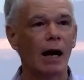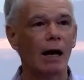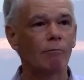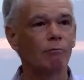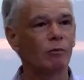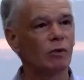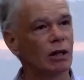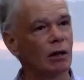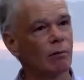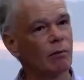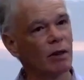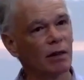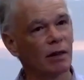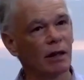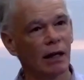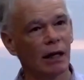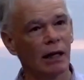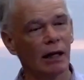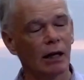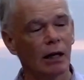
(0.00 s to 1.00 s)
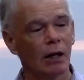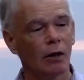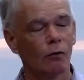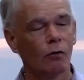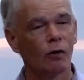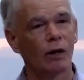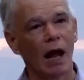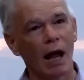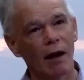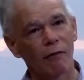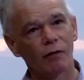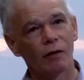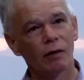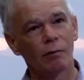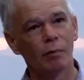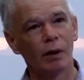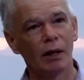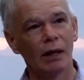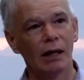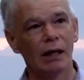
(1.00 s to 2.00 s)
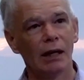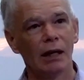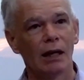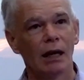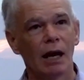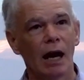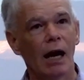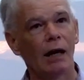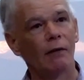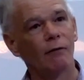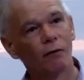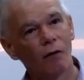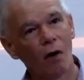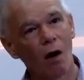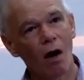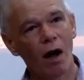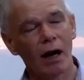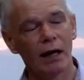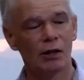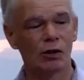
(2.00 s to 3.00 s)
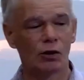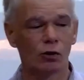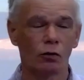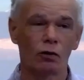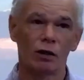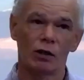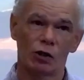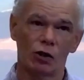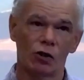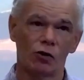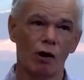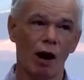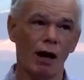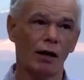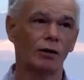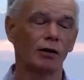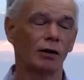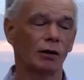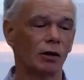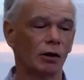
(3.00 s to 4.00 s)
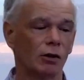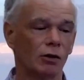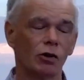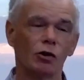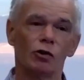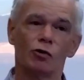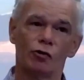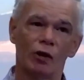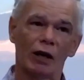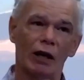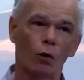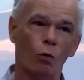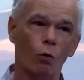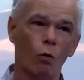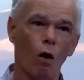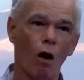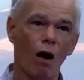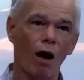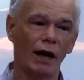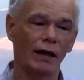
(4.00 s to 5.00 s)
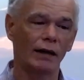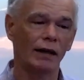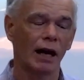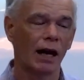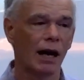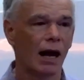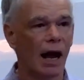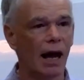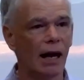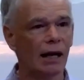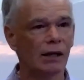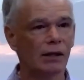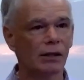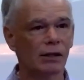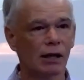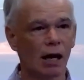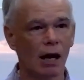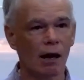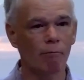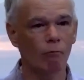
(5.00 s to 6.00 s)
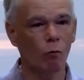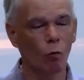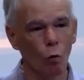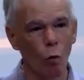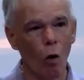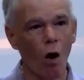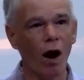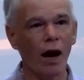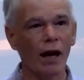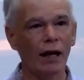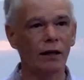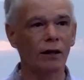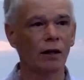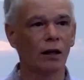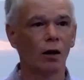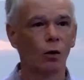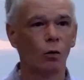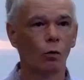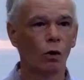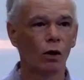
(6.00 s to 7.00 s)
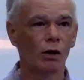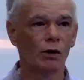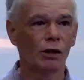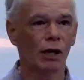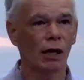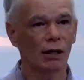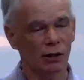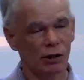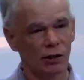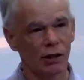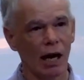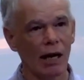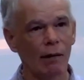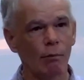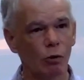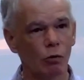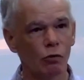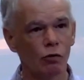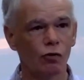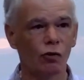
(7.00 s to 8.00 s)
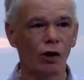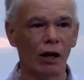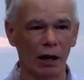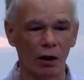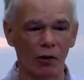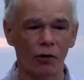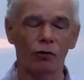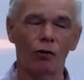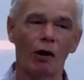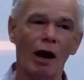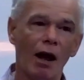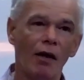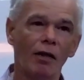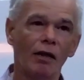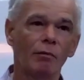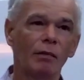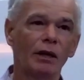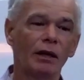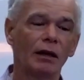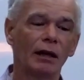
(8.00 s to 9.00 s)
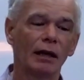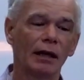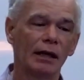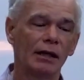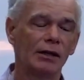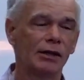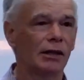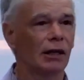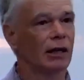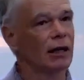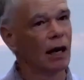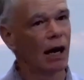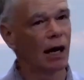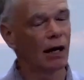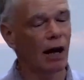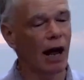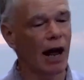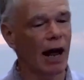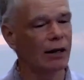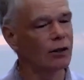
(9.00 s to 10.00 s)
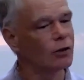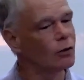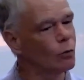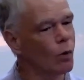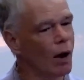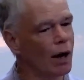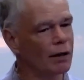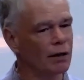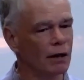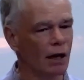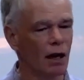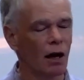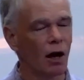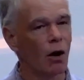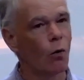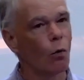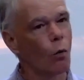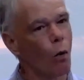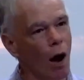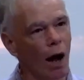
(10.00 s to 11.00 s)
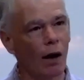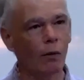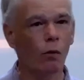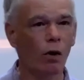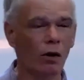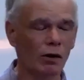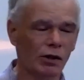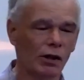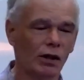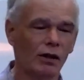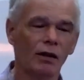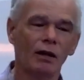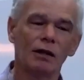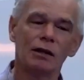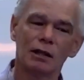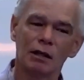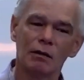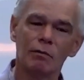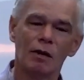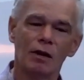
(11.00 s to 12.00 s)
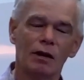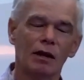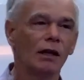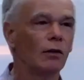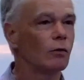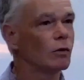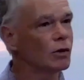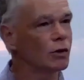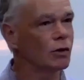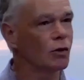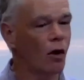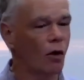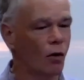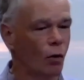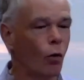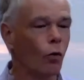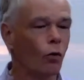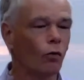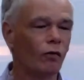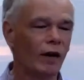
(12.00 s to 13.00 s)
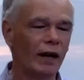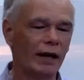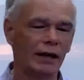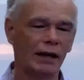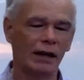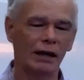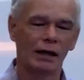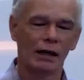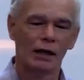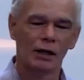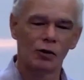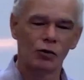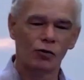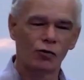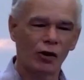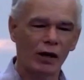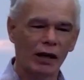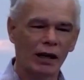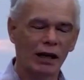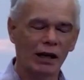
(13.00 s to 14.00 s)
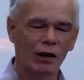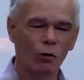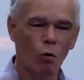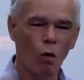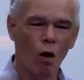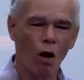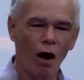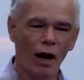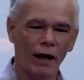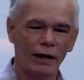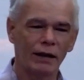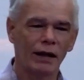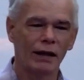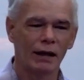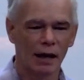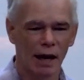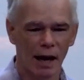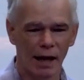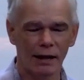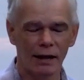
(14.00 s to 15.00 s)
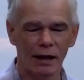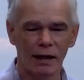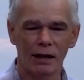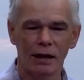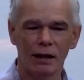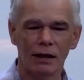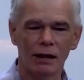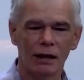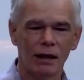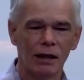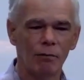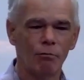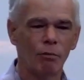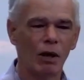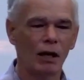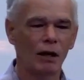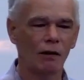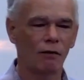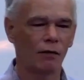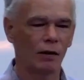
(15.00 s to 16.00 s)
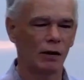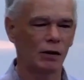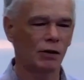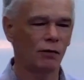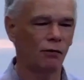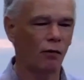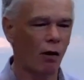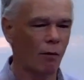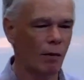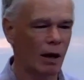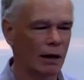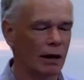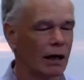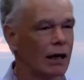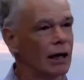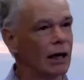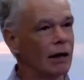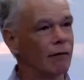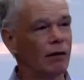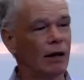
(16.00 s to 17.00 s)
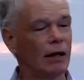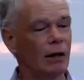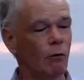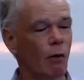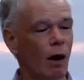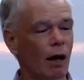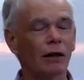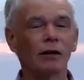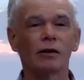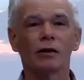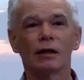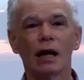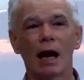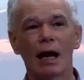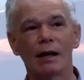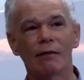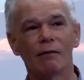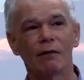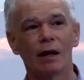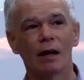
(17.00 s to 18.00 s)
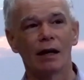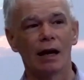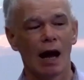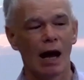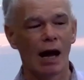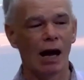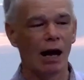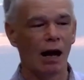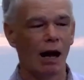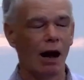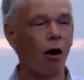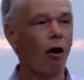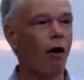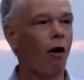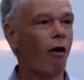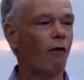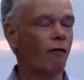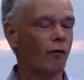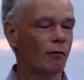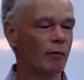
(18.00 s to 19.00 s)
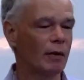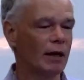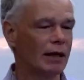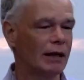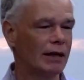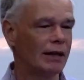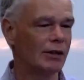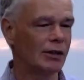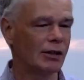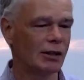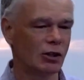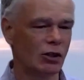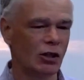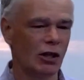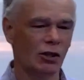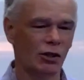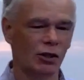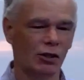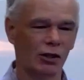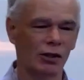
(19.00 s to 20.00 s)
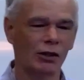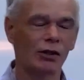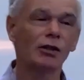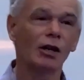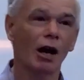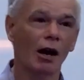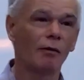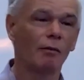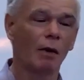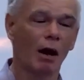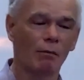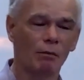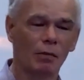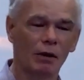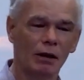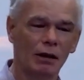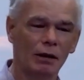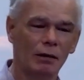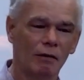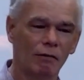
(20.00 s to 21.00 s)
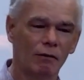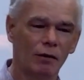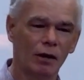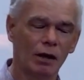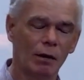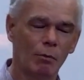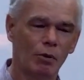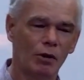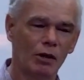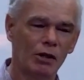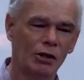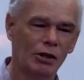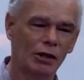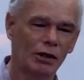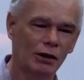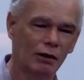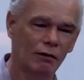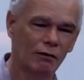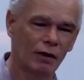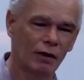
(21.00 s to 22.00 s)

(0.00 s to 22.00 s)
Timothy would have to be advised or instructed to drink wine, as wine was a staple drink throughout the Middle East, and I had to wonder, why was it that Timothy was not already drinking wine and getting the benefits from it? If anyone could have offer me any suggestions, I'd be very appreciative.